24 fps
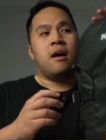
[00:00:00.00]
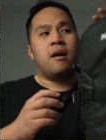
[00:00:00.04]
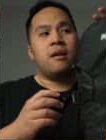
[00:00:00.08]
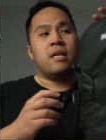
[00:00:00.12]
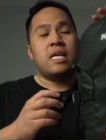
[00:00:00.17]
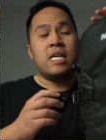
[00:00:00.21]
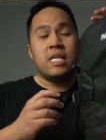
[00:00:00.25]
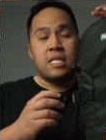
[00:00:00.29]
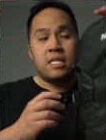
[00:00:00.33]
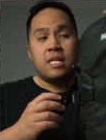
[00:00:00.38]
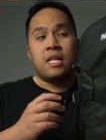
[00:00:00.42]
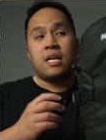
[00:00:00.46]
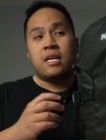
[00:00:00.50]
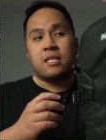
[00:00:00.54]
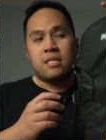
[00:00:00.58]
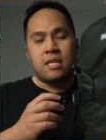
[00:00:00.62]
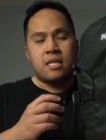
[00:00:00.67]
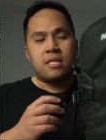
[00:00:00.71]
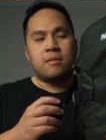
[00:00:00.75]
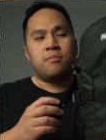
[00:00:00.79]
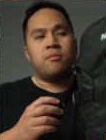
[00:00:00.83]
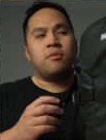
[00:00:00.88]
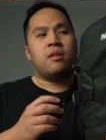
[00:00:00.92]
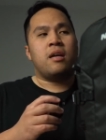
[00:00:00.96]
easily
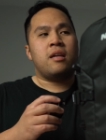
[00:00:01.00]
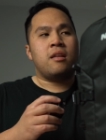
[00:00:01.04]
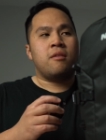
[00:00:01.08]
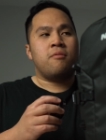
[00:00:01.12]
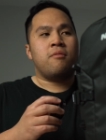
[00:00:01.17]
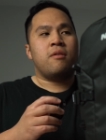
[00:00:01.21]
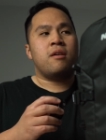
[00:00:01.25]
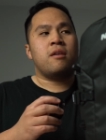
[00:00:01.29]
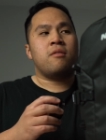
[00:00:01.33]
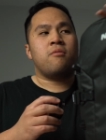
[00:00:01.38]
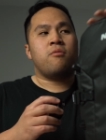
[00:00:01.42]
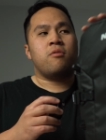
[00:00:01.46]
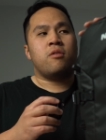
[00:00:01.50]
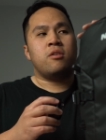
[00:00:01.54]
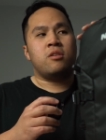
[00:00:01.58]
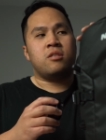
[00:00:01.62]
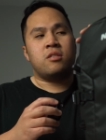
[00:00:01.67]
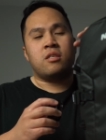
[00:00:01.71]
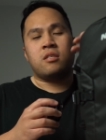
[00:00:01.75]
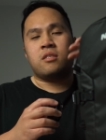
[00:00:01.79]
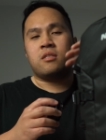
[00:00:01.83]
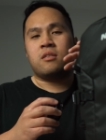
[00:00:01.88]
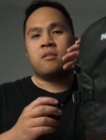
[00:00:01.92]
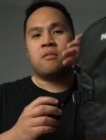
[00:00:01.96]
accessible anyway, where it's
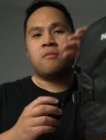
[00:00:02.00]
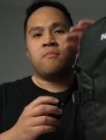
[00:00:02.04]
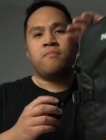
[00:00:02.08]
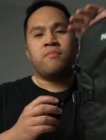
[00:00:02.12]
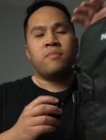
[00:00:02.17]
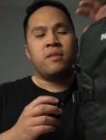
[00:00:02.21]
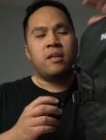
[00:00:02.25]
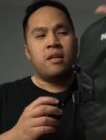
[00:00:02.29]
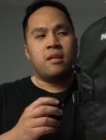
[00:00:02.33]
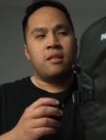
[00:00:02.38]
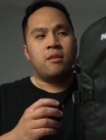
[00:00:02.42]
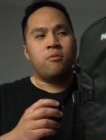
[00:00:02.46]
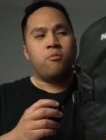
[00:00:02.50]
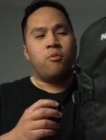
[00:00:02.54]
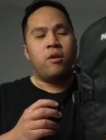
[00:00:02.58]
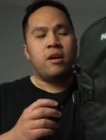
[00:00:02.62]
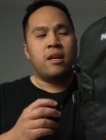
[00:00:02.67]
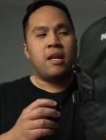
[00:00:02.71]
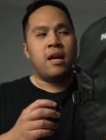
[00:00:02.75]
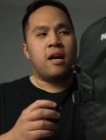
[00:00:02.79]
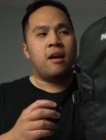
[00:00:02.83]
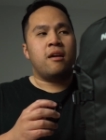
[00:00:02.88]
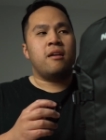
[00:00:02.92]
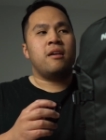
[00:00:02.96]
just in
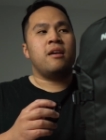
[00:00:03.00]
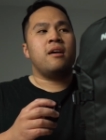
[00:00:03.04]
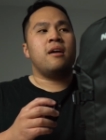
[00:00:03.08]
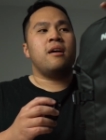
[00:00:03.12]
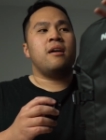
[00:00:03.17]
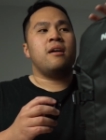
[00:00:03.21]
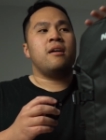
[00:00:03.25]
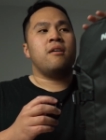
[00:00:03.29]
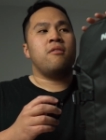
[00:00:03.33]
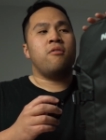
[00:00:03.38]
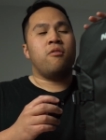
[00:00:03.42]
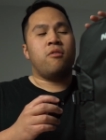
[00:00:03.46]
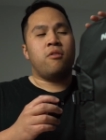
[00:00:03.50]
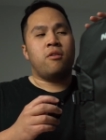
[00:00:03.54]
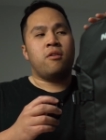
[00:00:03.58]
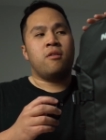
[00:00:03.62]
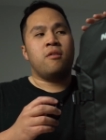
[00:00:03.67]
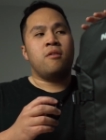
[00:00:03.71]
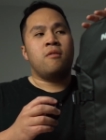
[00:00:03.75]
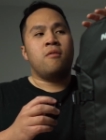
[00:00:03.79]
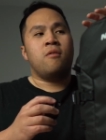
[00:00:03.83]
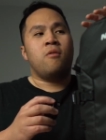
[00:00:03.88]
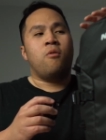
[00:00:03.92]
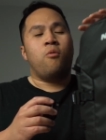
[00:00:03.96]
one area or
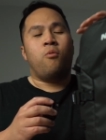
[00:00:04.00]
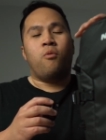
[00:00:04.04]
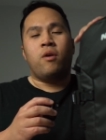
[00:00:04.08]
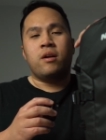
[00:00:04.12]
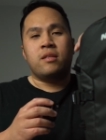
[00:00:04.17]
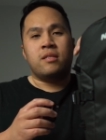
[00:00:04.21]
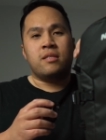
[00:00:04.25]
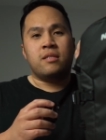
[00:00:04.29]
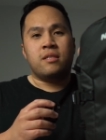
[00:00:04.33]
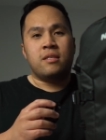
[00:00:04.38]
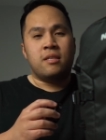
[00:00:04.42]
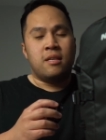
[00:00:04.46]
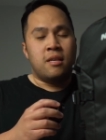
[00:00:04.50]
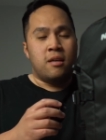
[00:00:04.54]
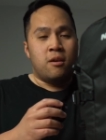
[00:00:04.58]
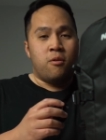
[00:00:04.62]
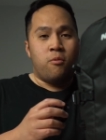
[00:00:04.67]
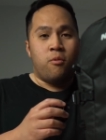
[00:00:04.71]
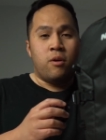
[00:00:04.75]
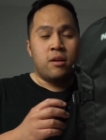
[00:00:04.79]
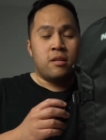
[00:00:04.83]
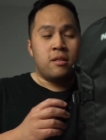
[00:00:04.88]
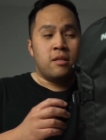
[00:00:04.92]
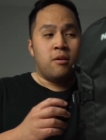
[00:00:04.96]
one
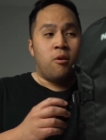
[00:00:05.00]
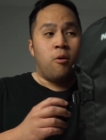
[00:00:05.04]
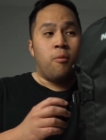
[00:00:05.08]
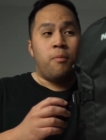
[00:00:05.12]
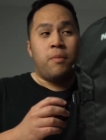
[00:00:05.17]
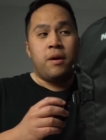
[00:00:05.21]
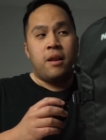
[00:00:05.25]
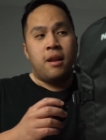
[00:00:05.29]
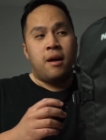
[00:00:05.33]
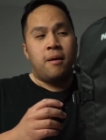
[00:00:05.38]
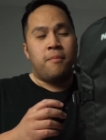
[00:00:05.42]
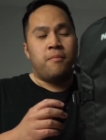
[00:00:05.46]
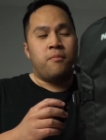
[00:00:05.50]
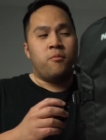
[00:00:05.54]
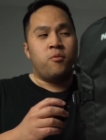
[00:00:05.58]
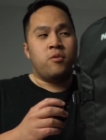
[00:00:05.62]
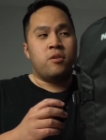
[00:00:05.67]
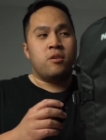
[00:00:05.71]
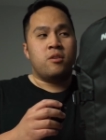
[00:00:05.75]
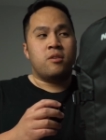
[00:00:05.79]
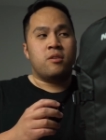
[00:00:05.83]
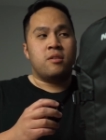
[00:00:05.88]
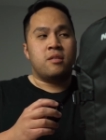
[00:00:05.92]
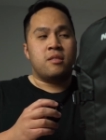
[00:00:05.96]
open up
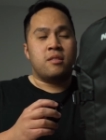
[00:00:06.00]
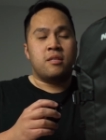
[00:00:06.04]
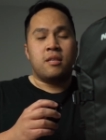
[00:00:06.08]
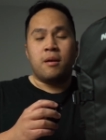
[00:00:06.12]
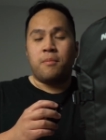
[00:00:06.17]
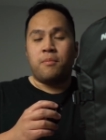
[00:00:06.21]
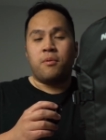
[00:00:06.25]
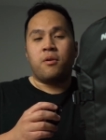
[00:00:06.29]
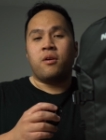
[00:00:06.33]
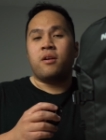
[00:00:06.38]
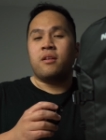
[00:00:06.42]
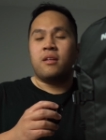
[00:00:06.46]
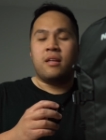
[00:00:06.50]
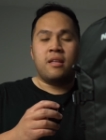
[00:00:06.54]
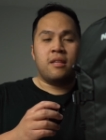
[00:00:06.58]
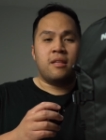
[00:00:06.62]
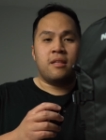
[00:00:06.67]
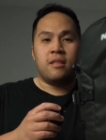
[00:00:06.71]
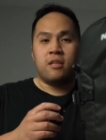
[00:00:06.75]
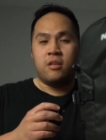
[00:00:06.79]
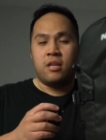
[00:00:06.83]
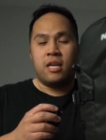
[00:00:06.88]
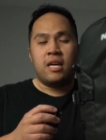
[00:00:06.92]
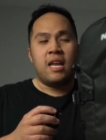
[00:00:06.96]
with your zipper and
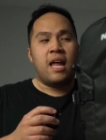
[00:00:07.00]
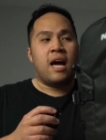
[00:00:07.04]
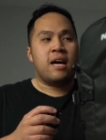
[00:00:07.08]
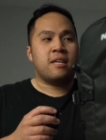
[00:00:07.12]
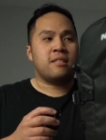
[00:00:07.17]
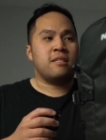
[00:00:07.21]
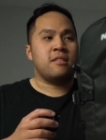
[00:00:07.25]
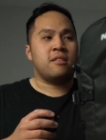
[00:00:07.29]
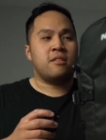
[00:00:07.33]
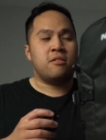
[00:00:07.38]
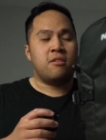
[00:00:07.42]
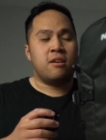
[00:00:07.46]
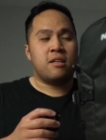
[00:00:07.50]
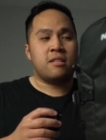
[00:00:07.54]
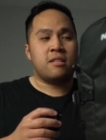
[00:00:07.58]
then you can access your